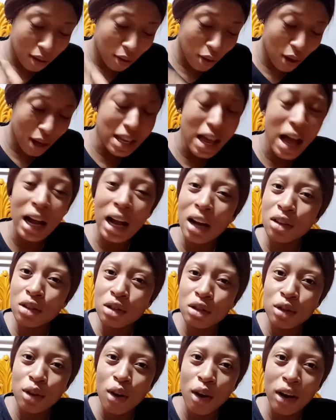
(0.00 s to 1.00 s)
God, I
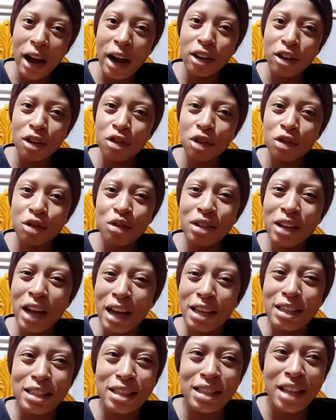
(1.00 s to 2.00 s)
can't talk. I don't know. Do you
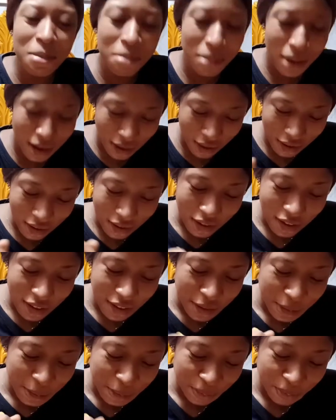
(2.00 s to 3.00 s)
guys stammer?
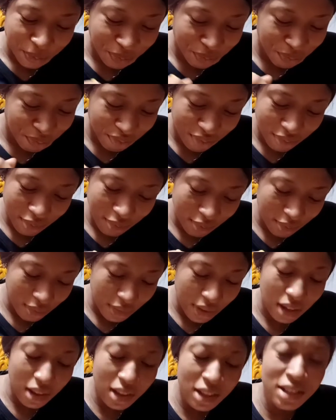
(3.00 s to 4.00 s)

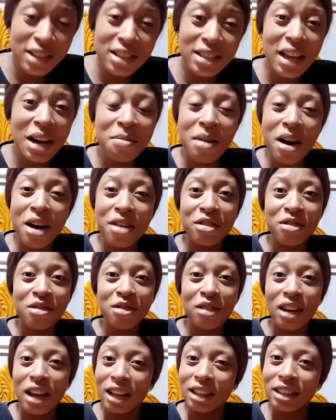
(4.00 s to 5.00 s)
This is stammering,
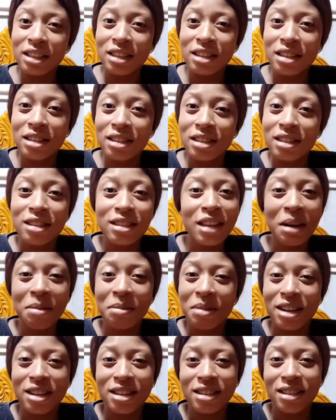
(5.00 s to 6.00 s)
no, like this. It's
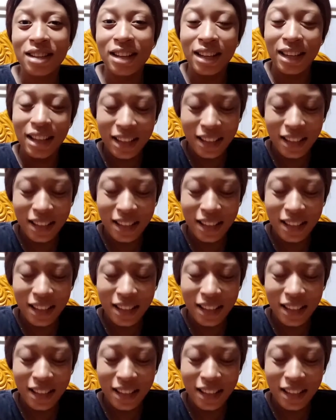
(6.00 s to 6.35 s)
stammering.